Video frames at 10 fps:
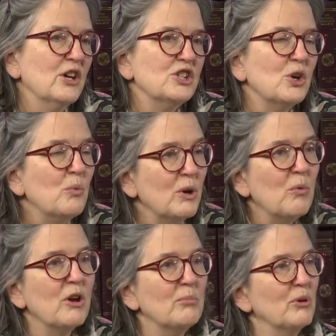So we
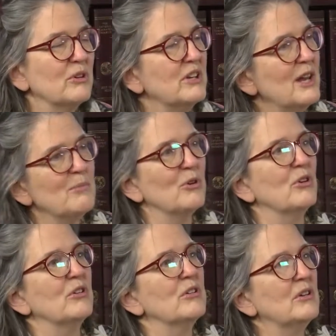want to build a
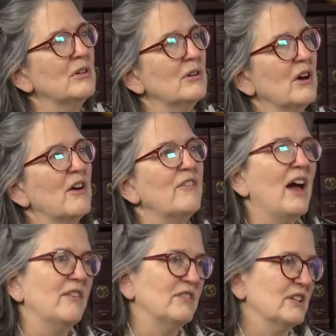neighborhood of
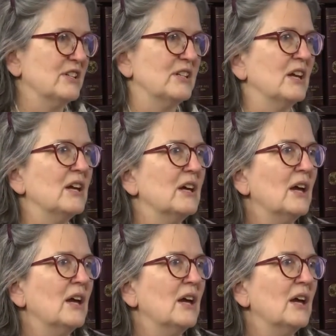advocacy.